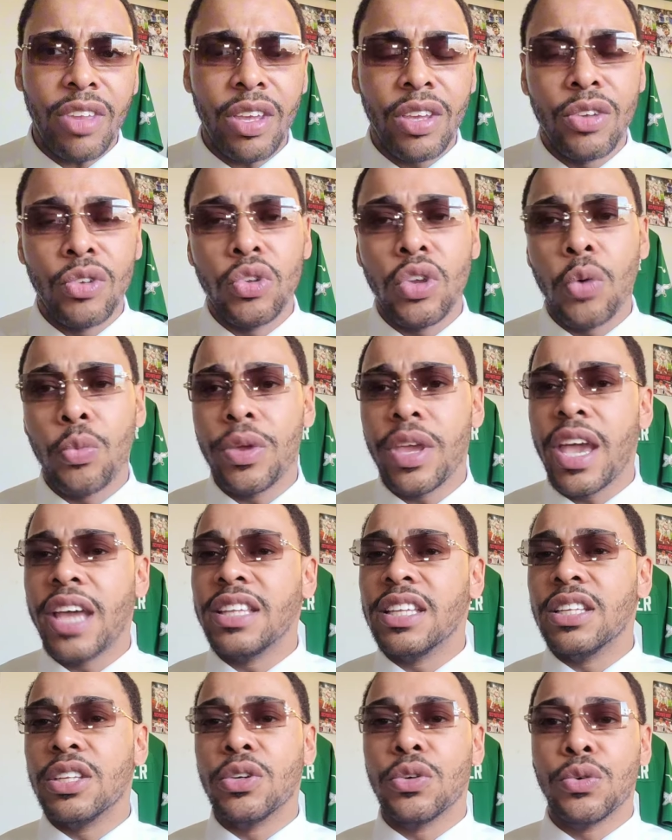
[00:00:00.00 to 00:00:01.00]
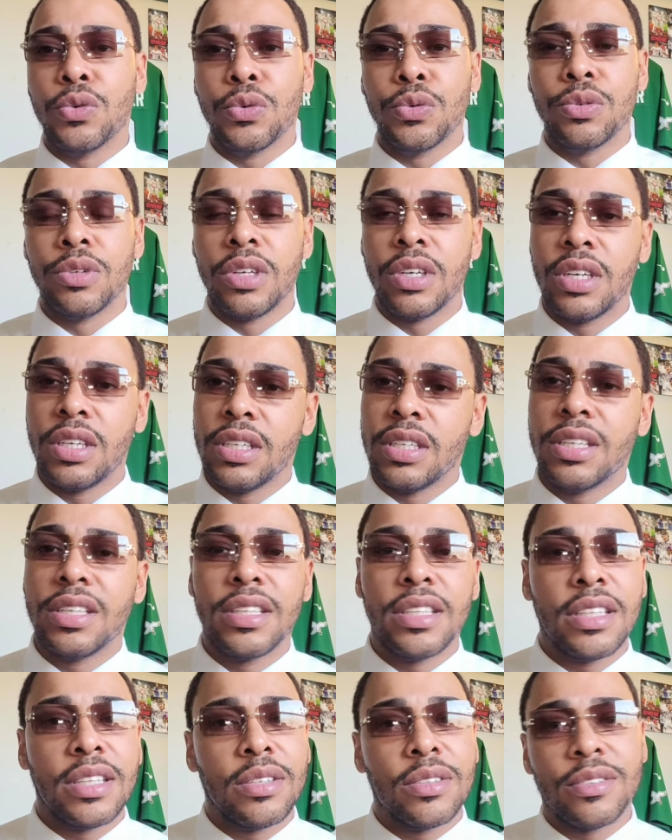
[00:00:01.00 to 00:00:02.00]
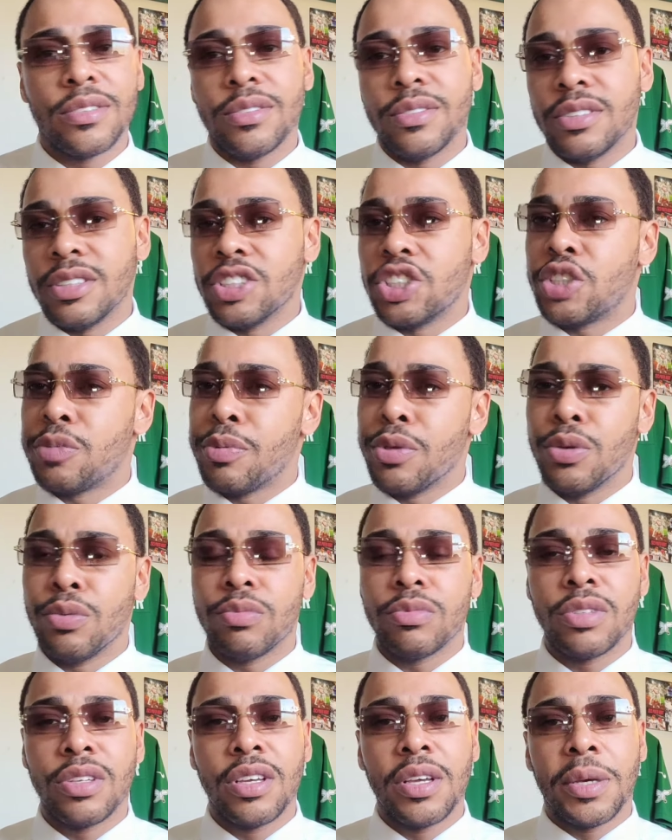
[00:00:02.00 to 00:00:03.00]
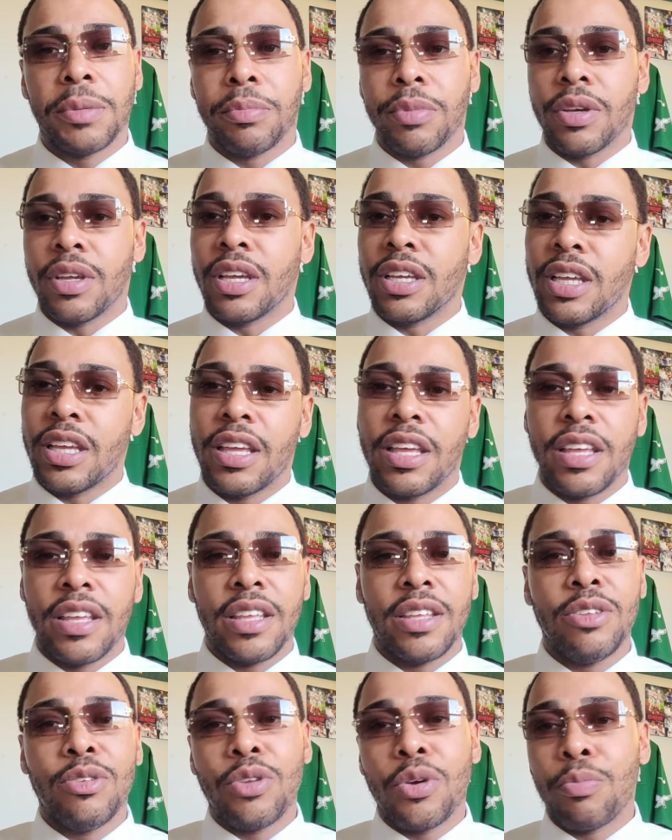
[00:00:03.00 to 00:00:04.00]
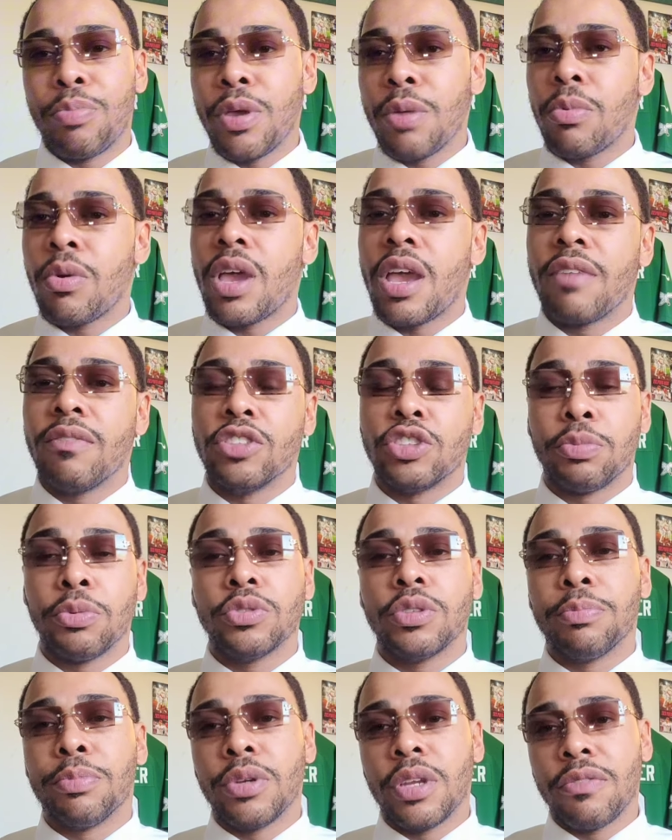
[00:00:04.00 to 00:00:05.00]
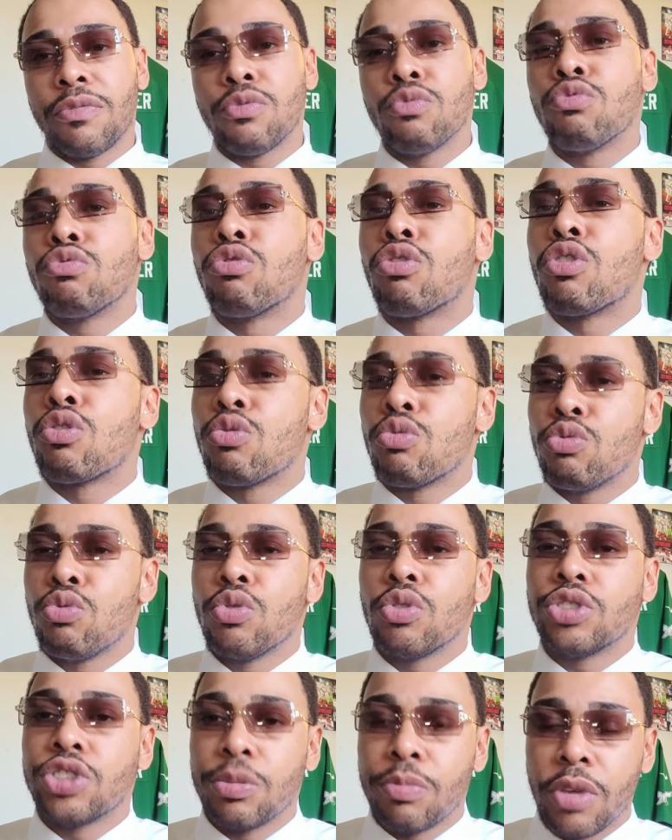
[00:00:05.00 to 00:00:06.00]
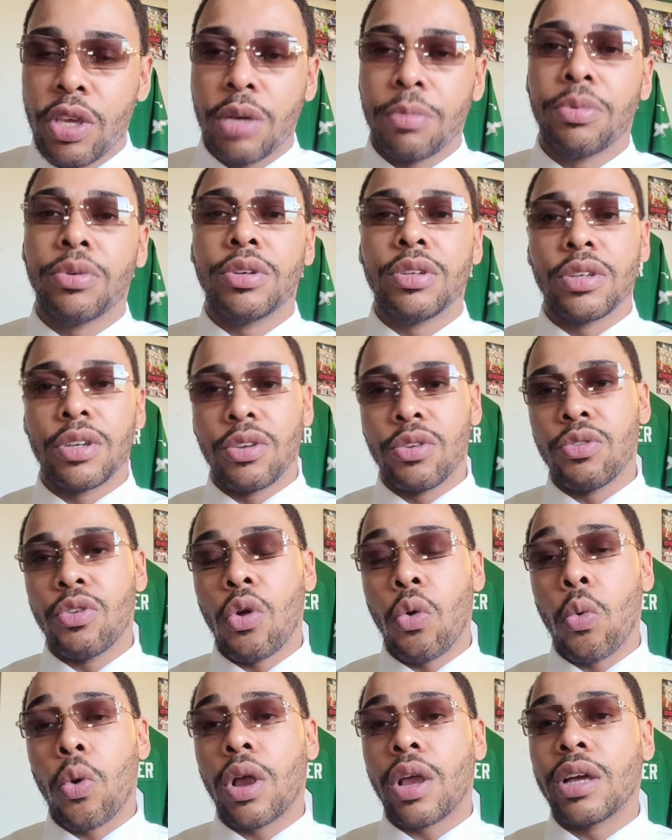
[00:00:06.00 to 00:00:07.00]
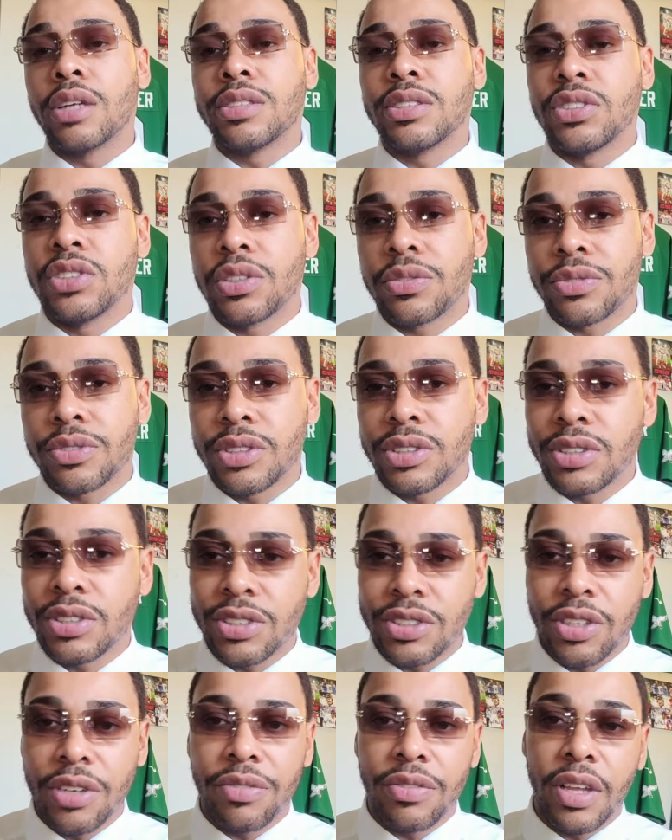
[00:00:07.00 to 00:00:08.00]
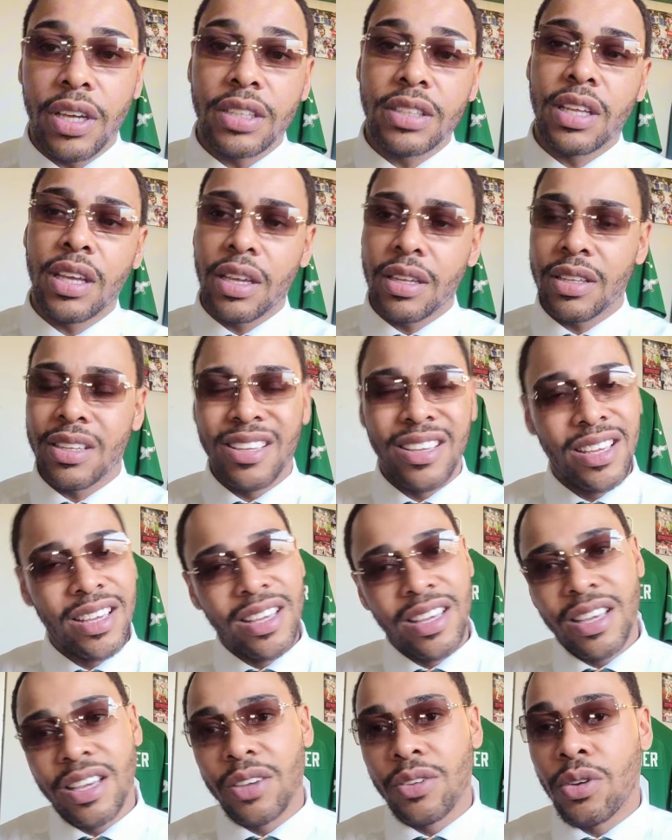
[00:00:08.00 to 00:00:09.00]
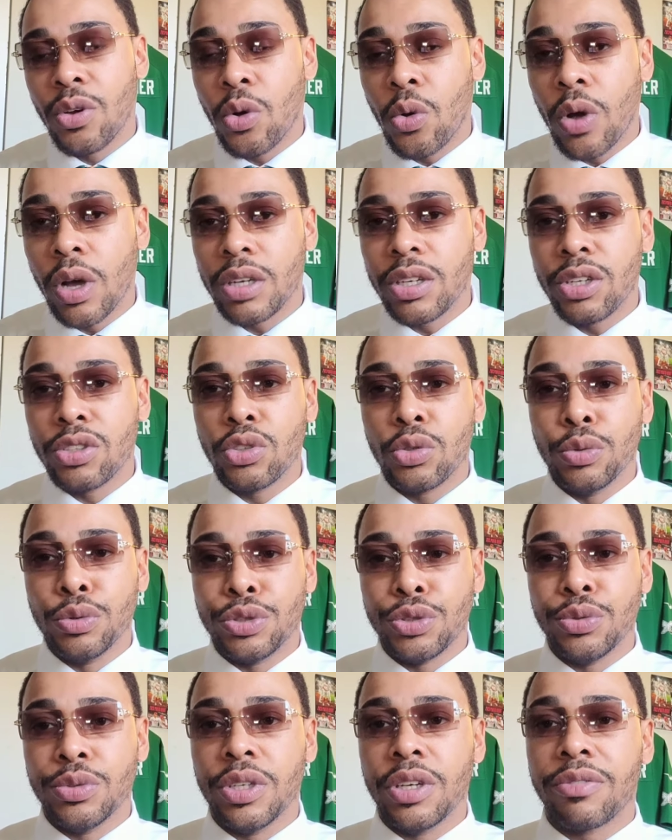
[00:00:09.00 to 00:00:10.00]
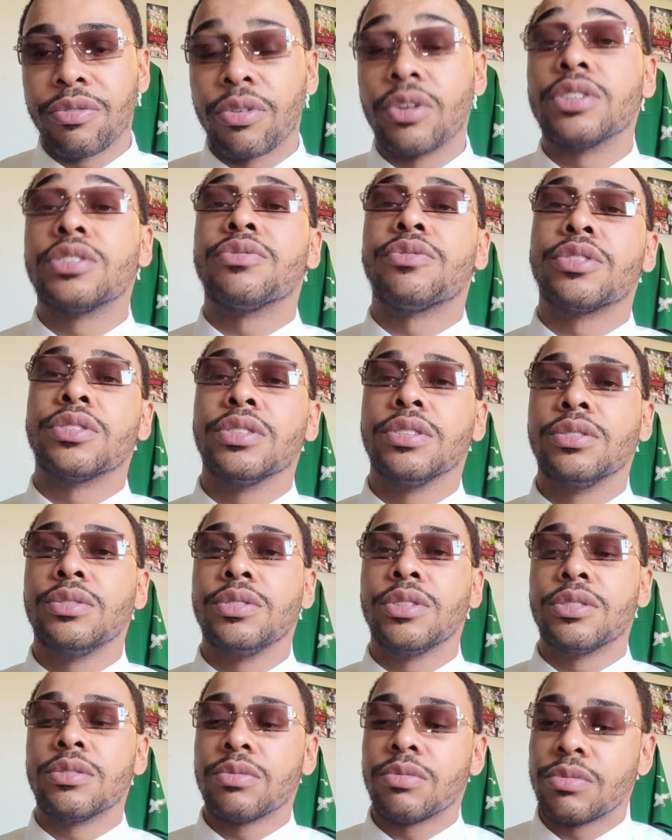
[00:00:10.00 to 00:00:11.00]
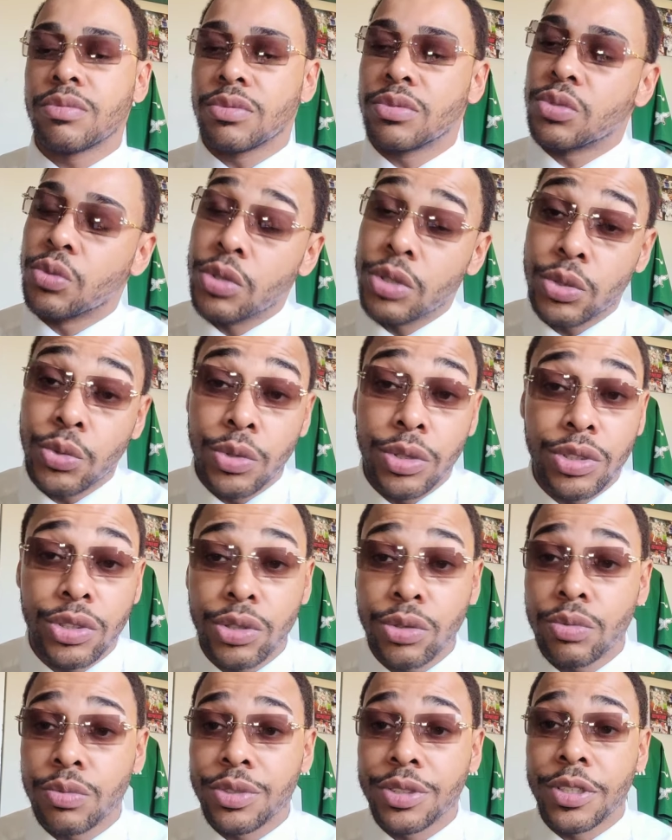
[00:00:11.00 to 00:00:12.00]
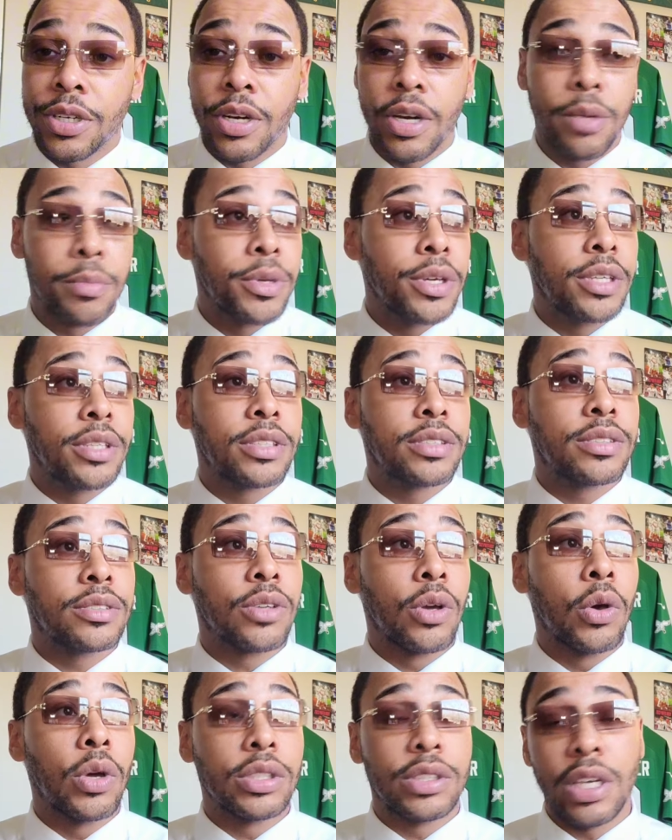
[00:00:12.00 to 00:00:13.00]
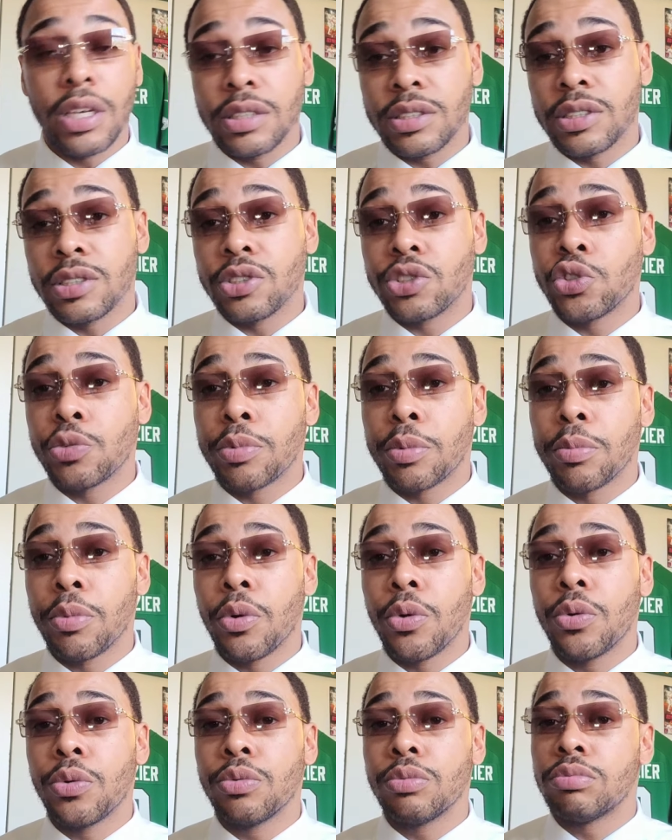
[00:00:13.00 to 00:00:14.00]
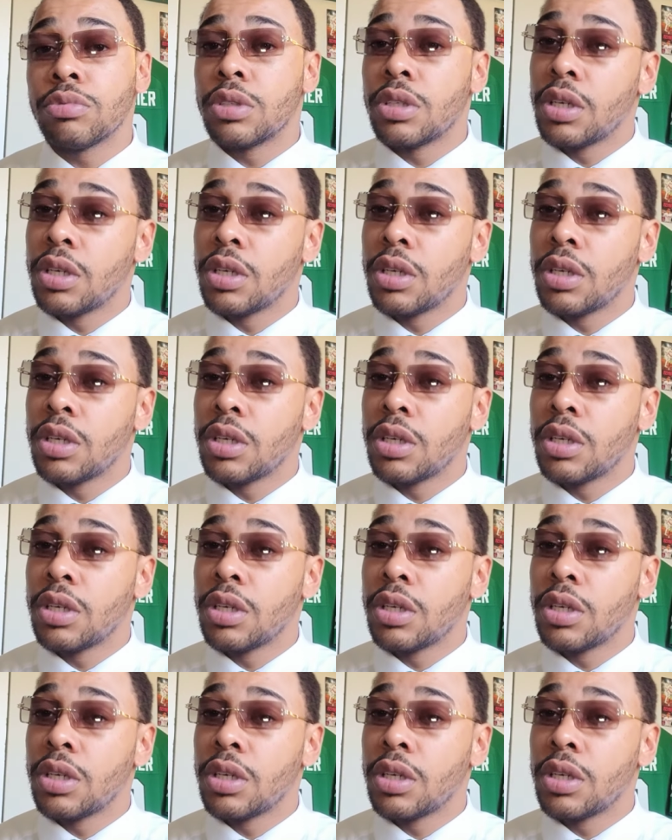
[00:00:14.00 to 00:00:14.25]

you know, we had the little dispute but you know, people have disputes. But if you're grown, you should be able to you know work out your differences and stuff like that and, you know, go out there and do what you did for us for, you know, 2022. You know what I mean? Look, take us to the Super Bowl